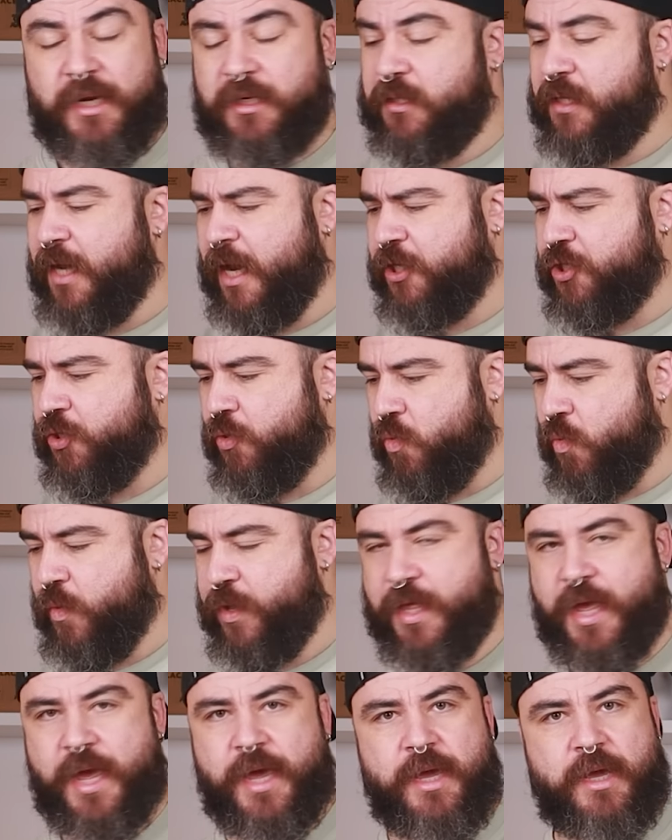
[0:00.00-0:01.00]
extraction
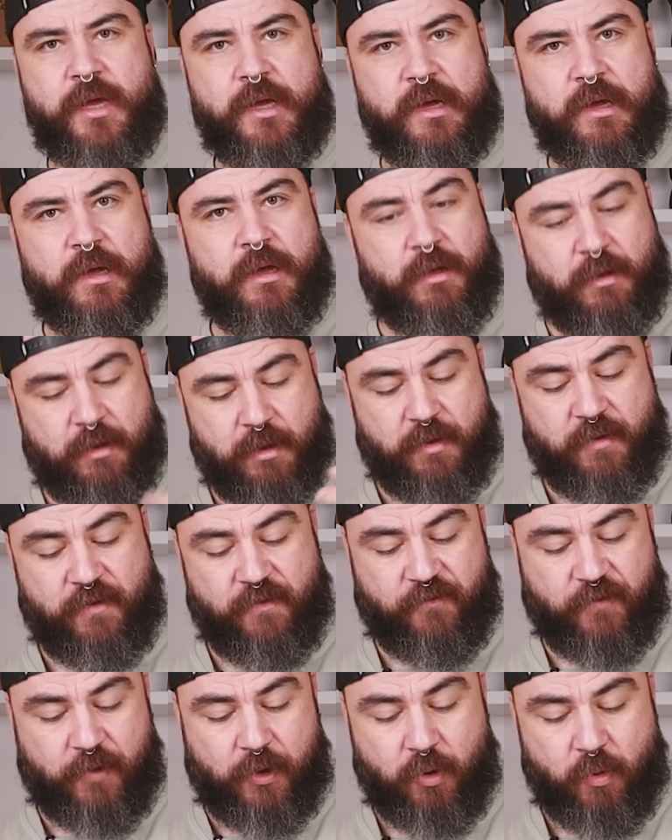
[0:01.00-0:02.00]
with the
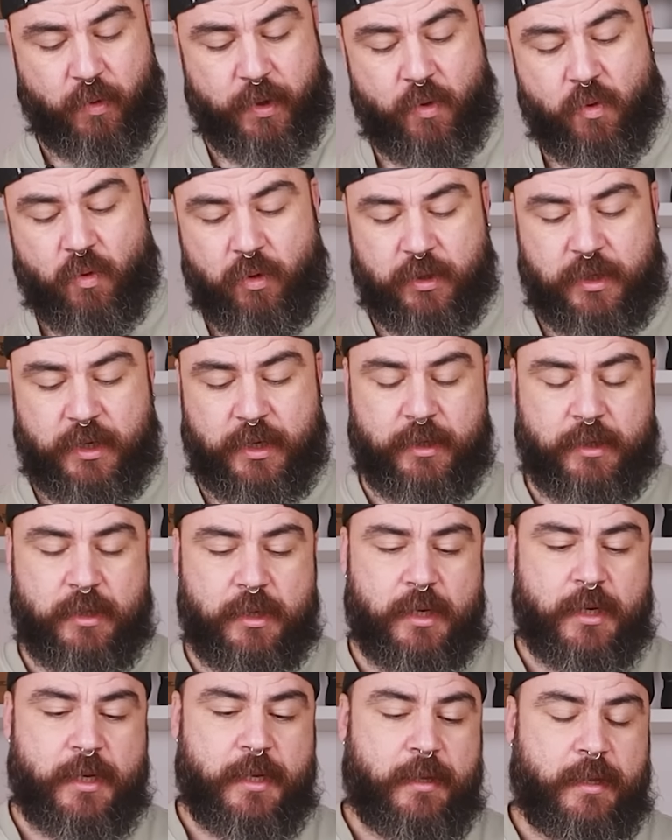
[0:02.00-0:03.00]
following water.
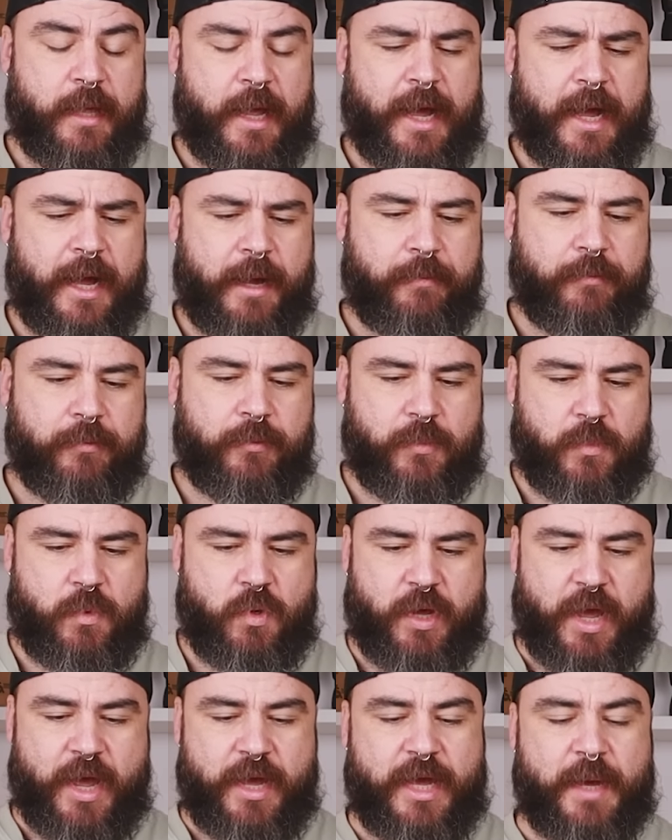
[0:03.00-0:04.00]

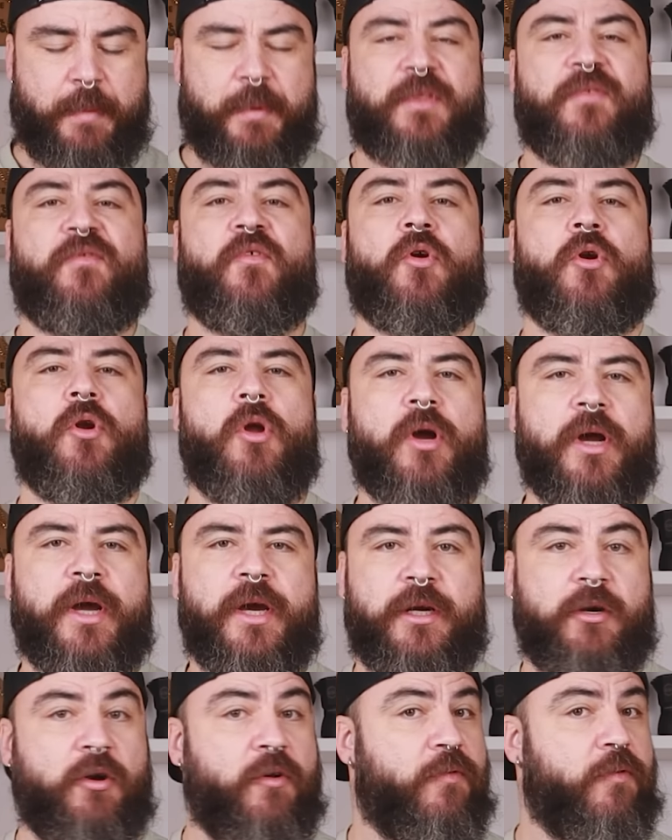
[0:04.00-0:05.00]
You can keep it for
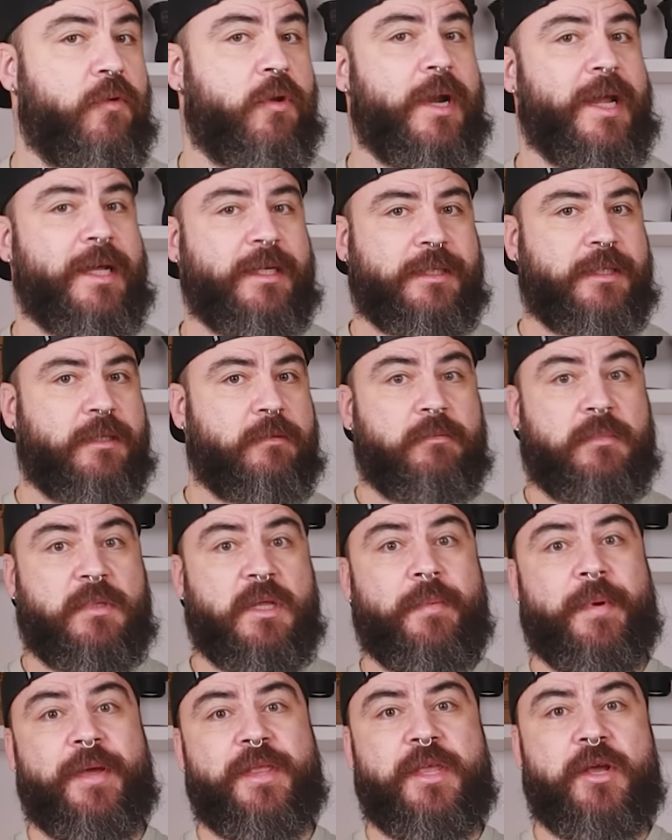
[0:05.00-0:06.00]
longer or for less,
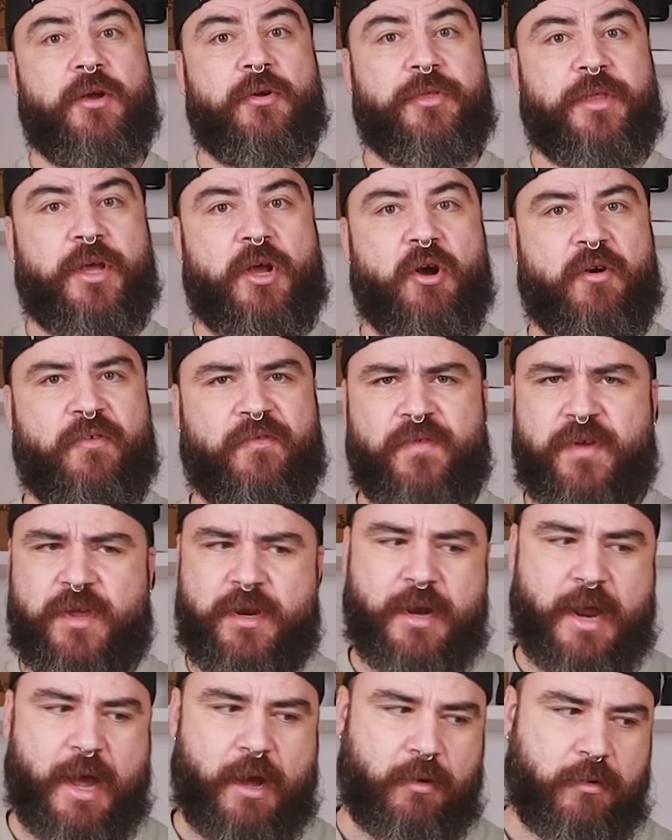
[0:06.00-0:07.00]
depending on the coffee.
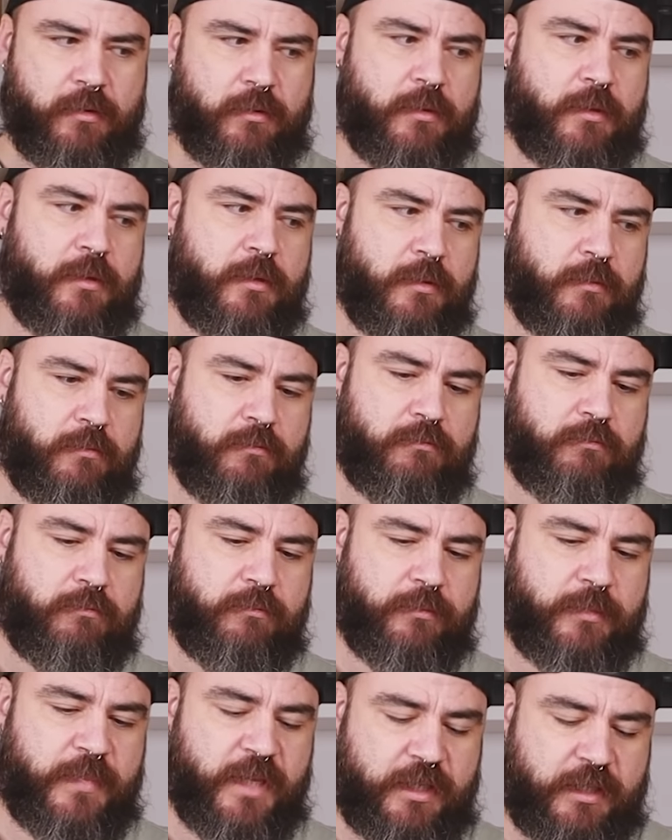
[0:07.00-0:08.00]
Now,
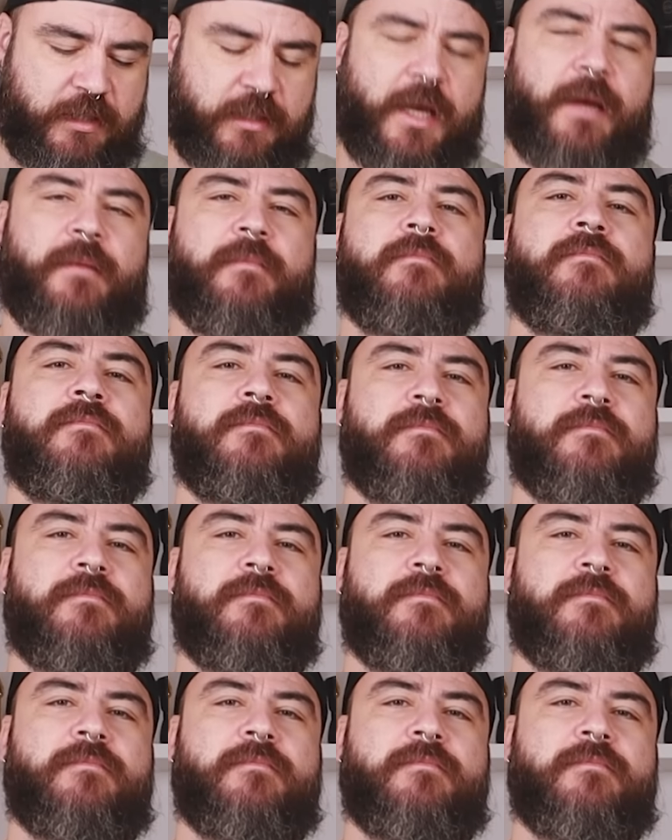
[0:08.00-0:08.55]
this is a